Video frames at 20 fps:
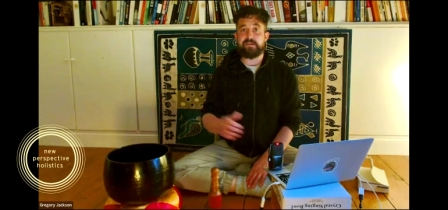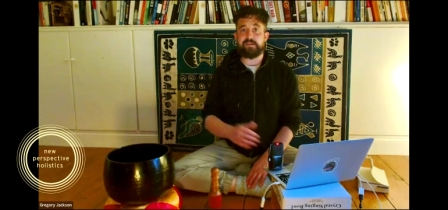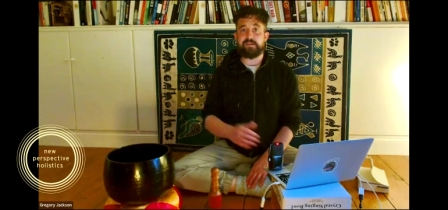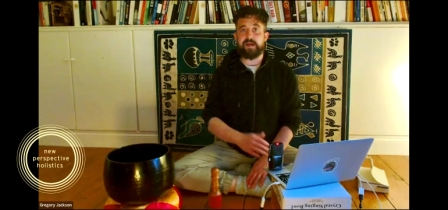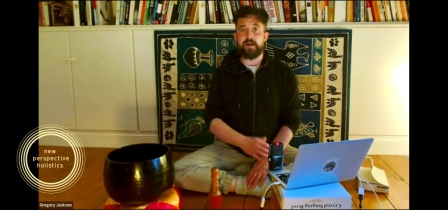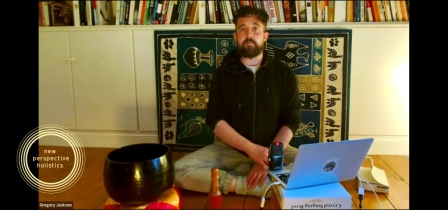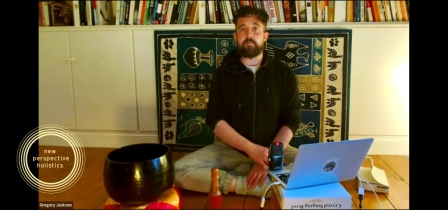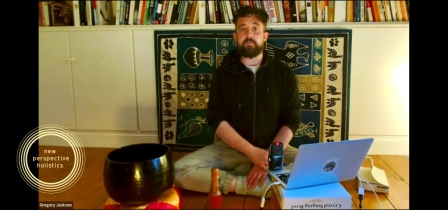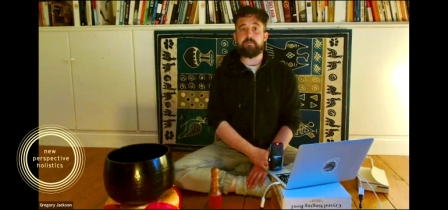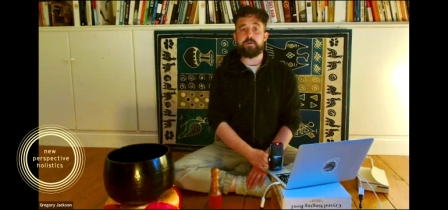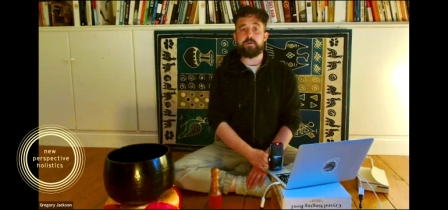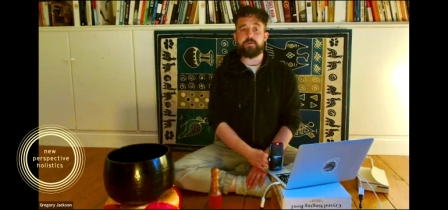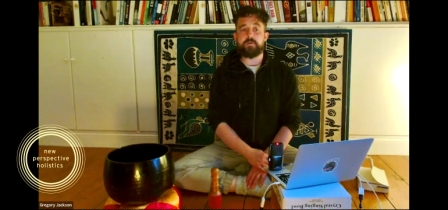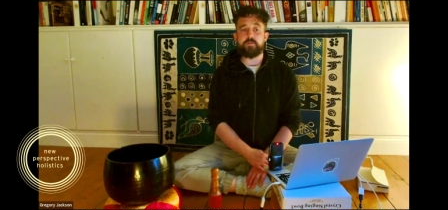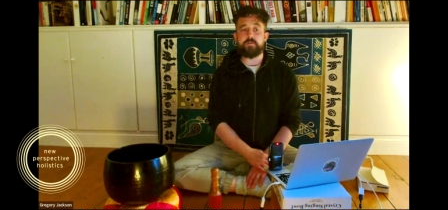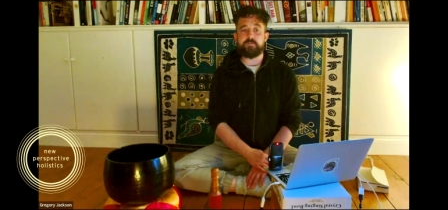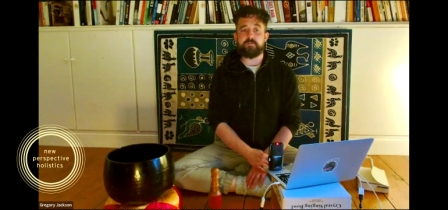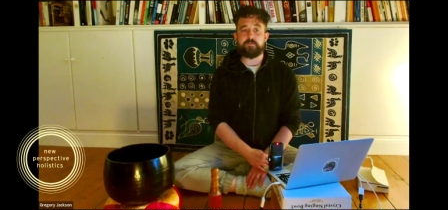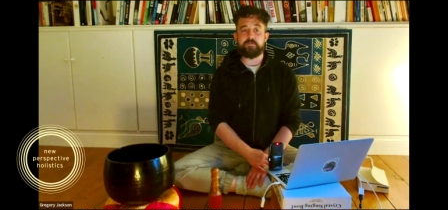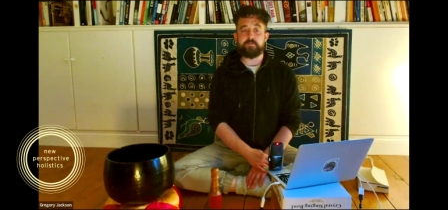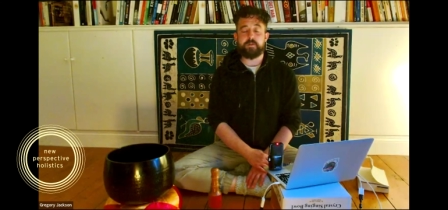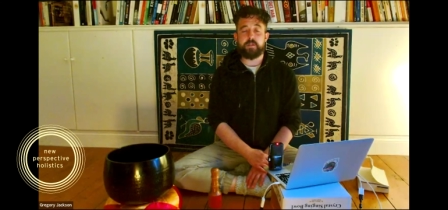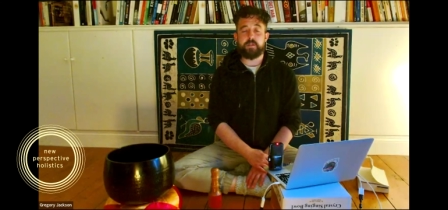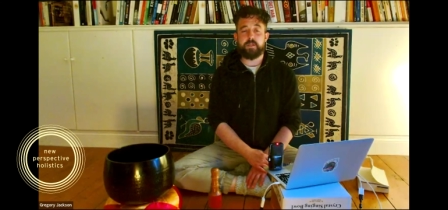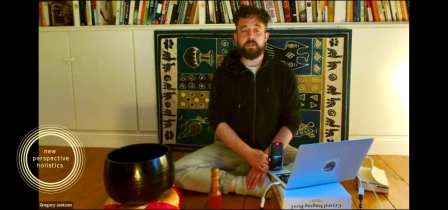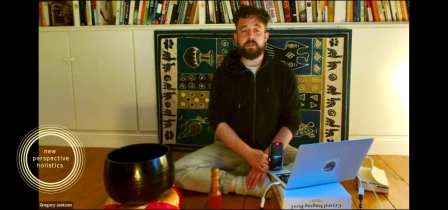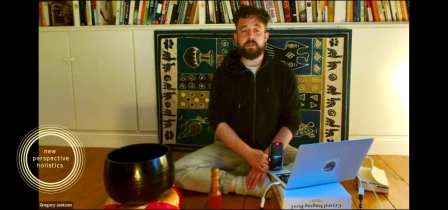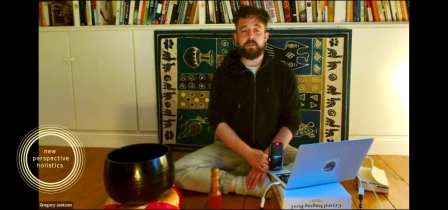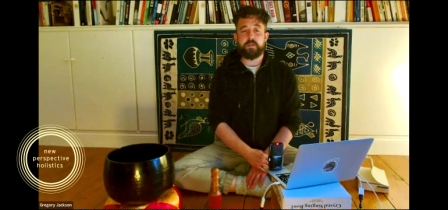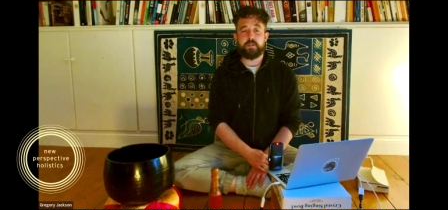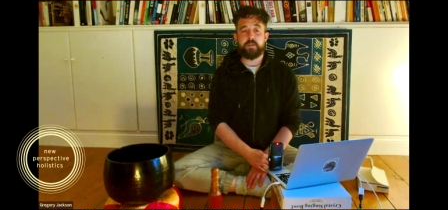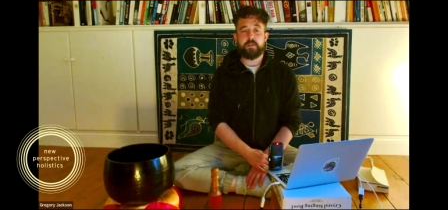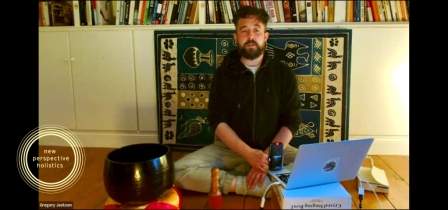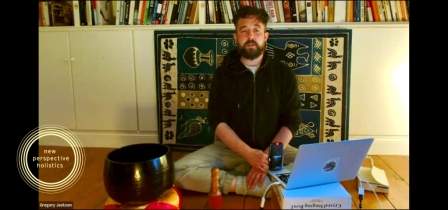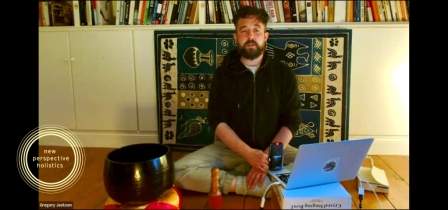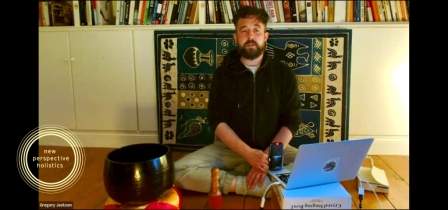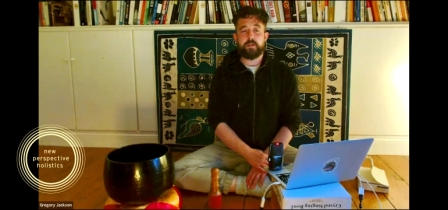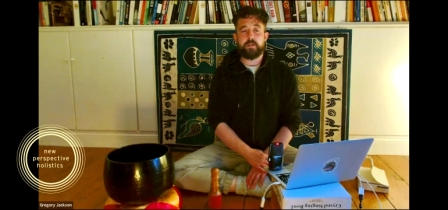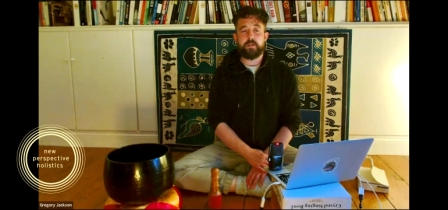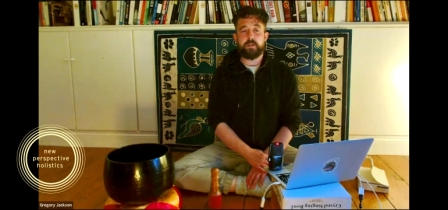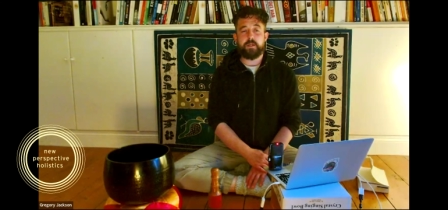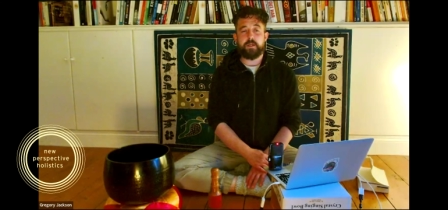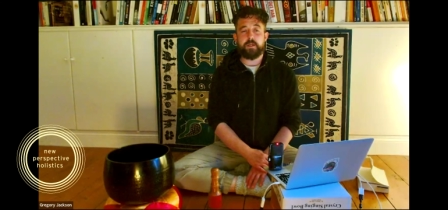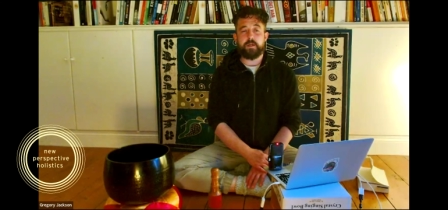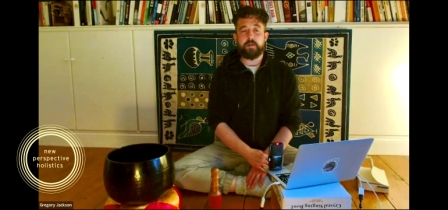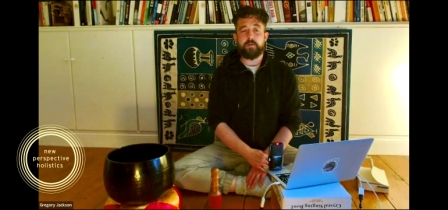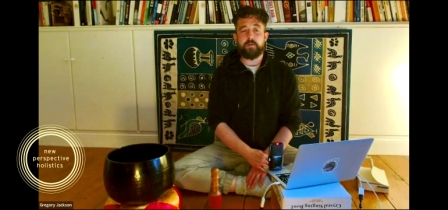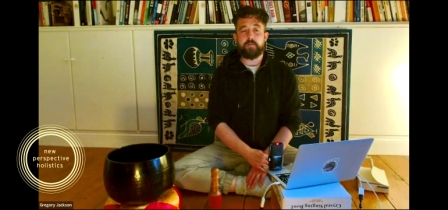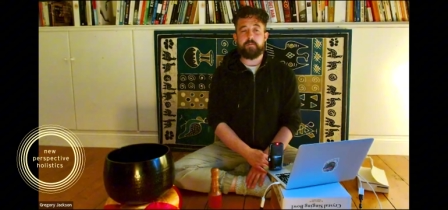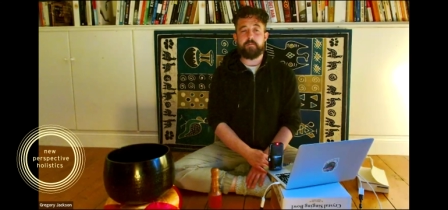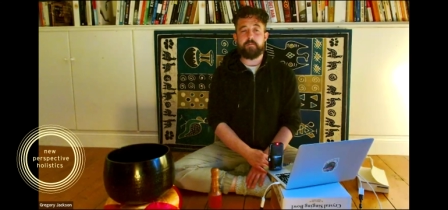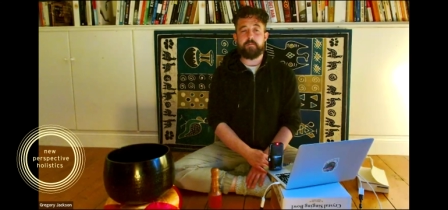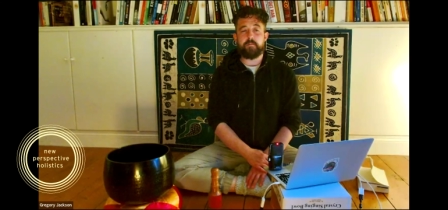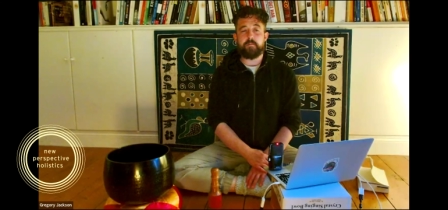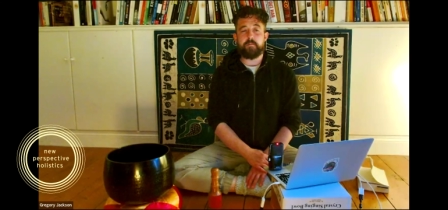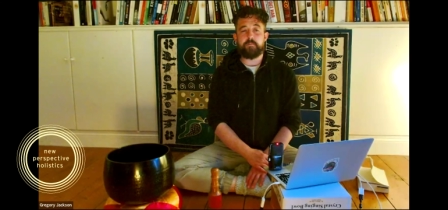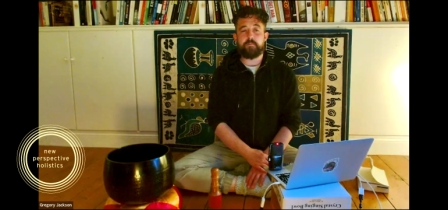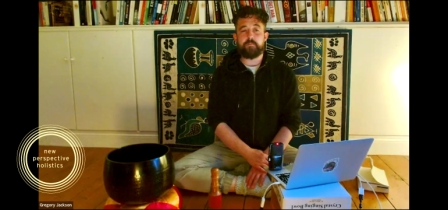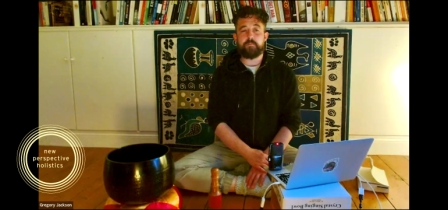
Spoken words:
that move, to